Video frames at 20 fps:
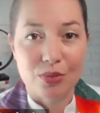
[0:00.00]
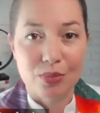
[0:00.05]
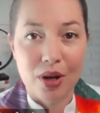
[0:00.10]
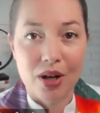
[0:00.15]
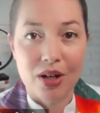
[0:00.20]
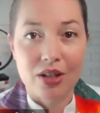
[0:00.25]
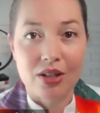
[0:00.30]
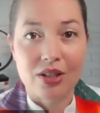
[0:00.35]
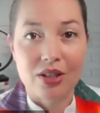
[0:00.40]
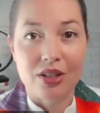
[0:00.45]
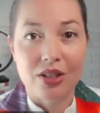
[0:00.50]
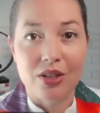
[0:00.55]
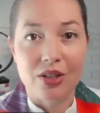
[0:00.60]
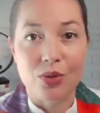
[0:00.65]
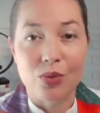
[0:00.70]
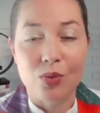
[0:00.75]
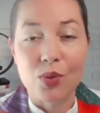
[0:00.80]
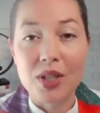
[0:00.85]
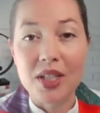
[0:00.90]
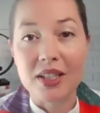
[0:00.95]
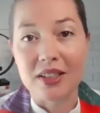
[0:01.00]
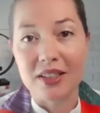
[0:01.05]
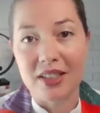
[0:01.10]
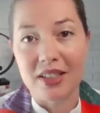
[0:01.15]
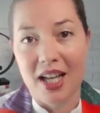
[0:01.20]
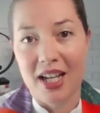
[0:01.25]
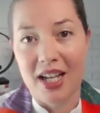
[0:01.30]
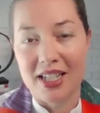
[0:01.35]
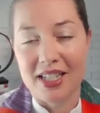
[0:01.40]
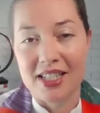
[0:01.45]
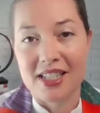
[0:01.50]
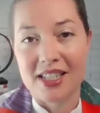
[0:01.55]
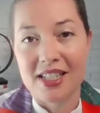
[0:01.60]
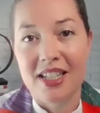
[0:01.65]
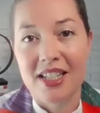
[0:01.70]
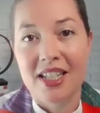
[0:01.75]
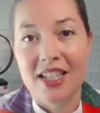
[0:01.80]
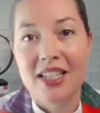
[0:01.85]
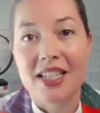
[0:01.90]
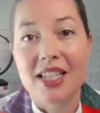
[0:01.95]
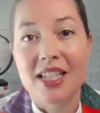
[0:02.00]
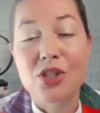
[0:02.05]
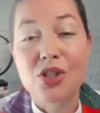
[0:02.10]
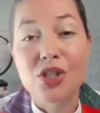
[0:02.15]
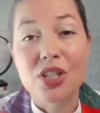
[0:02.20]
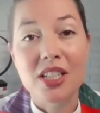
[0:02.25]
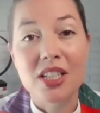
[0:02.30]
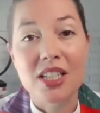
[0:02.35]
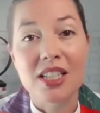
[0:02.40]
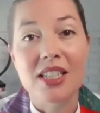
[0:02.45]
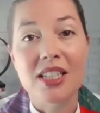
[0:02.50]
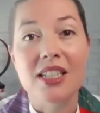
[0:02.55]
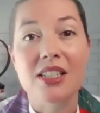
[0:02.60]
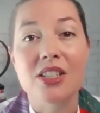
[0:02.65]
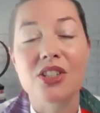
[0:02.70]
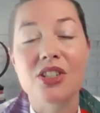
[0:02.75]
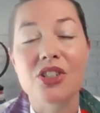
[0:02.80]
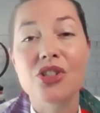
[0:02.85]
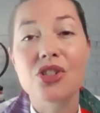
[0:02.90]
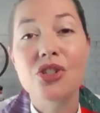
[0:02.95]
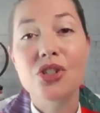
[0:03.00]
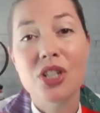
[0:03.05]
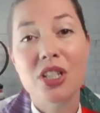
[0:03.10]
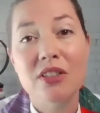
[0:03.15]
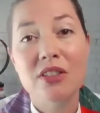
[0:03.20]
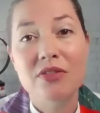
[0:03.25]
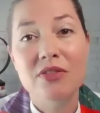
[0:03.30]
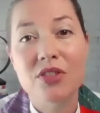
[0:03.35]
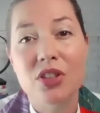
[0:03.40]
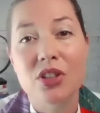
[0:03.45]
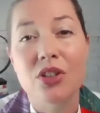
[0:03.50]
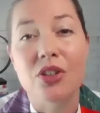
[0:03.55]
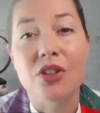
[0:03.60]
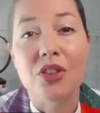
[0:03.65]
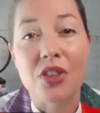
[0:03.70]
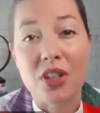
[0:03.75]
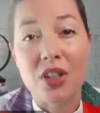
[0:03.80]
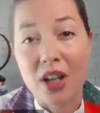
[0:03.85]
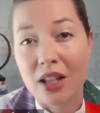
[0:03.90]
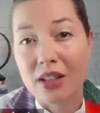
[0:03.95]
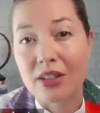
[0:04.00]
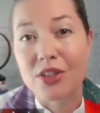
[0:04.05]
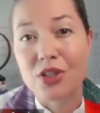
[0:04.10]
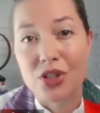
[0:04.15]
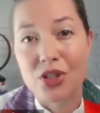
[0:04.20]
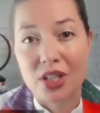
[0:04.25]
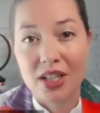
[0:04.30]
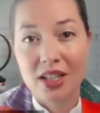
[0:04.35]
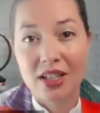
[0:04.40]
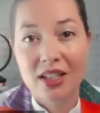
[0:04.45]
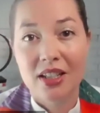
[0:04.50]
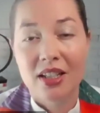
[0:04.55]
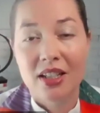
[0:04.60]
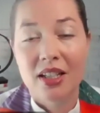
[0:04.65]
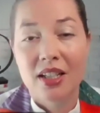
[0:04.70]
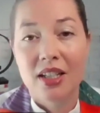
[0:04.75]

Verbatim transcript: Parker realized that she needed to shift her theology